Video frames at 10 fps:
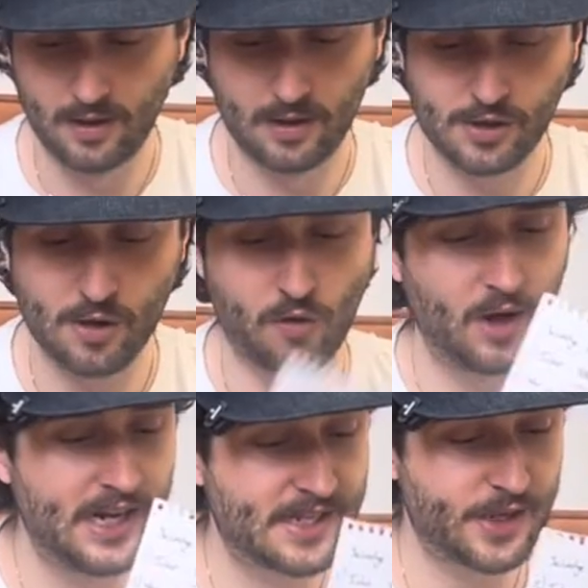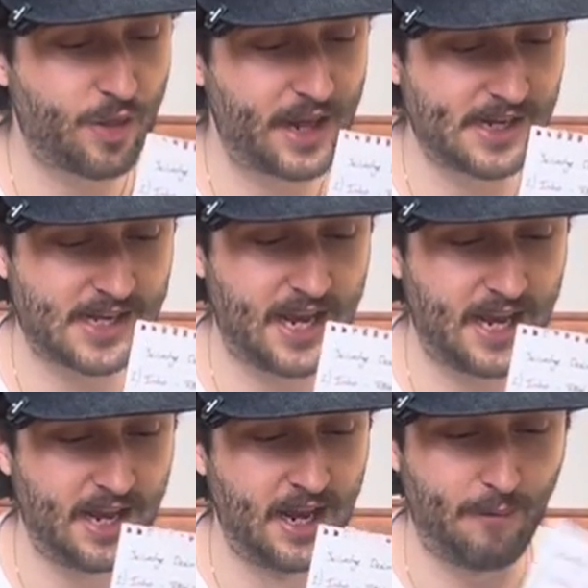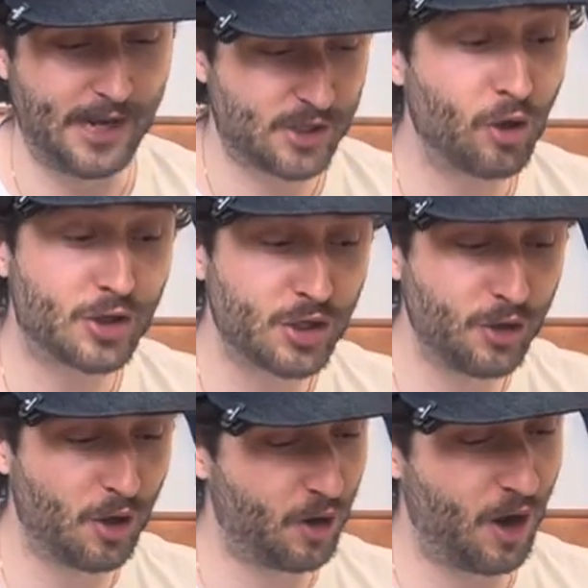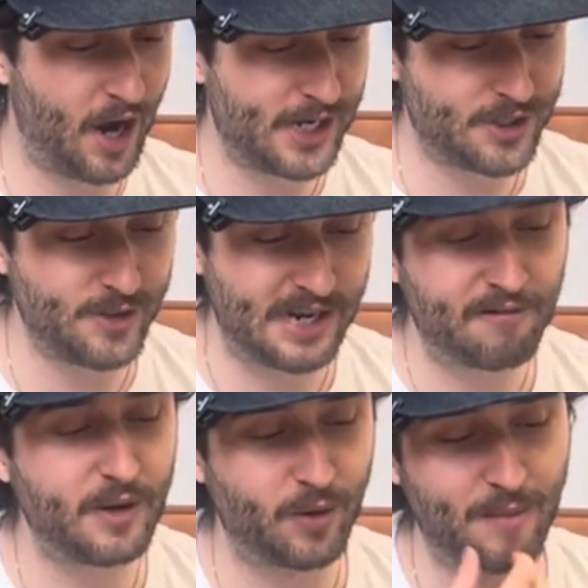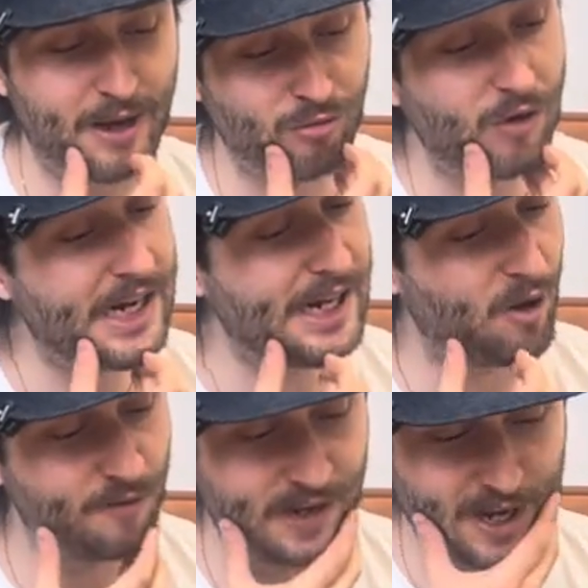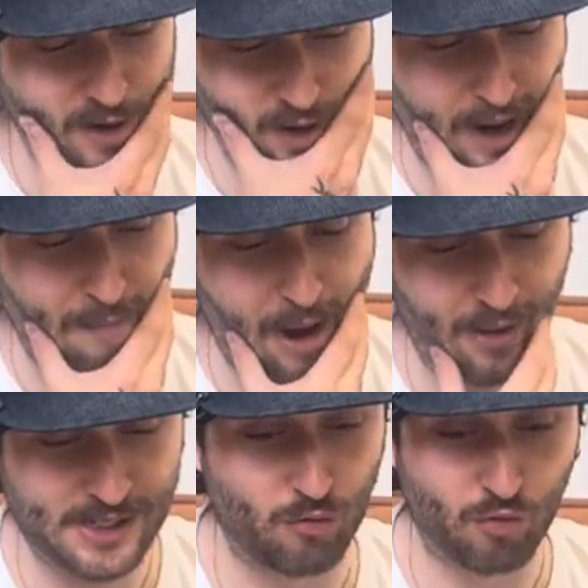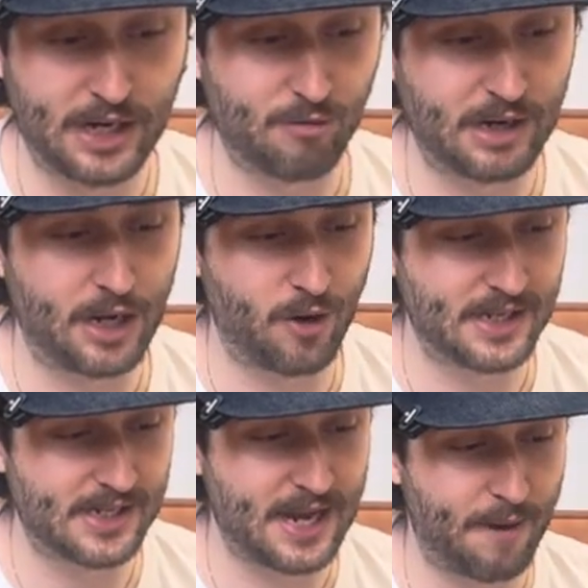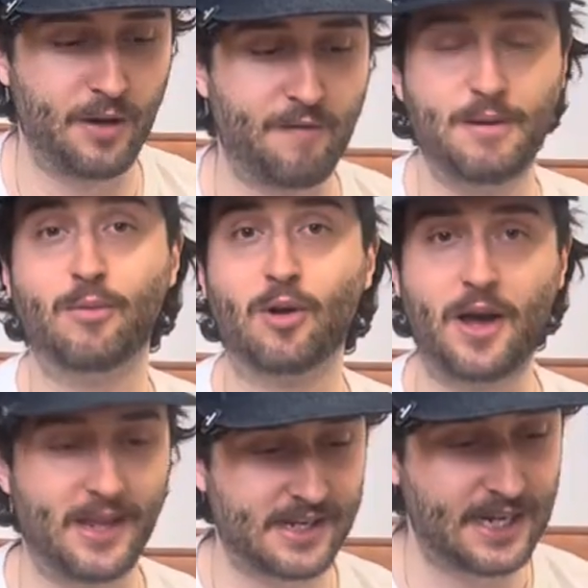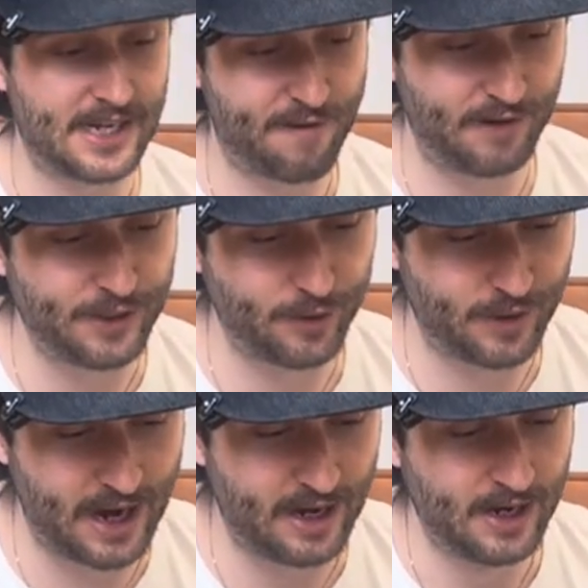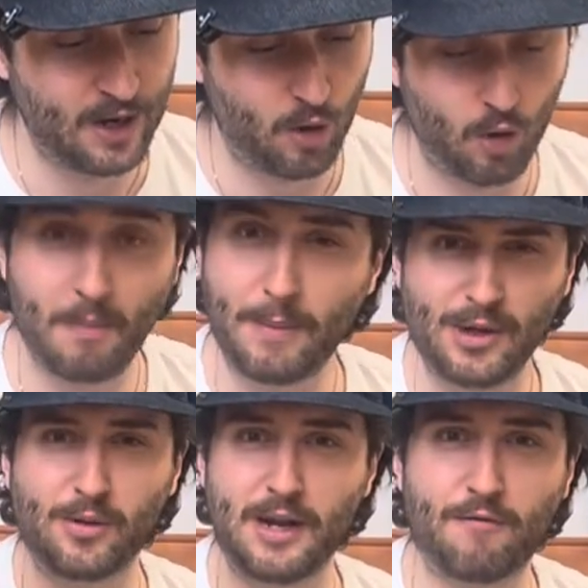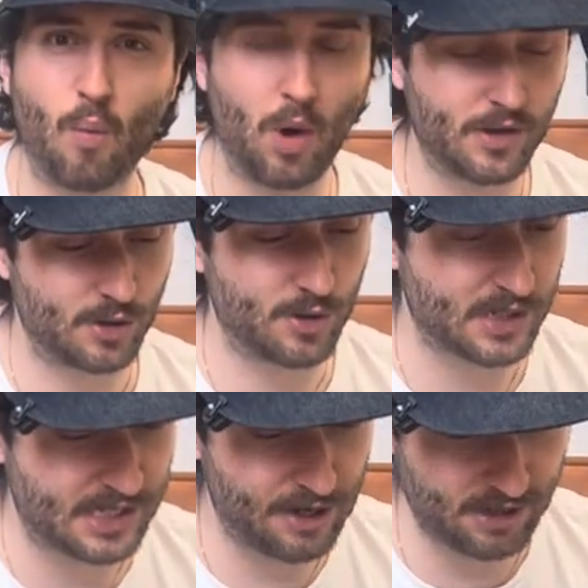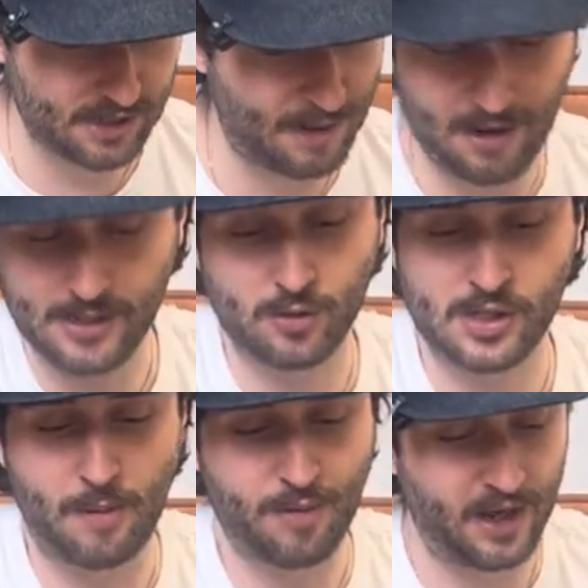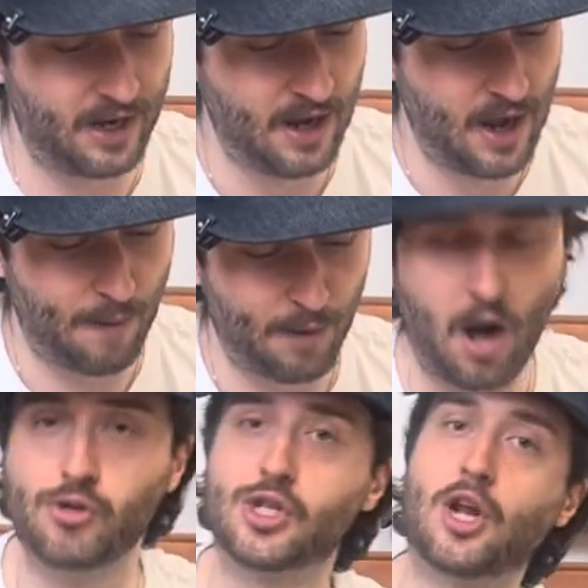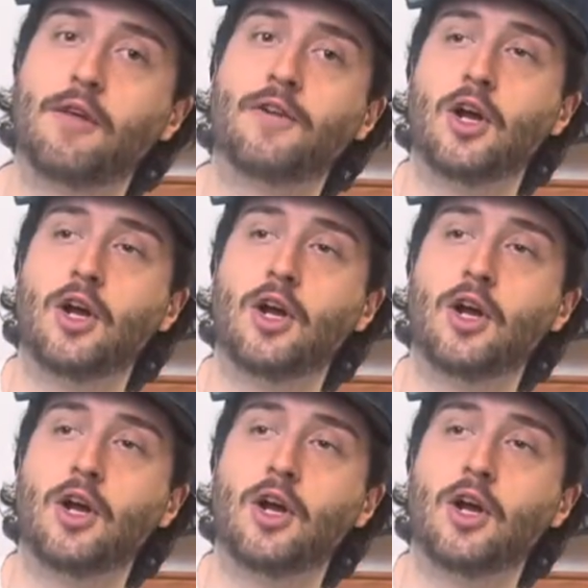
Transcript: So I've got a list of things here. It's not too long. I do definitely want to make a really long video about this and really go into depth. If people like this, I can definitely do that, or maybe do different ones or do a series about it or something. But I'll just kind of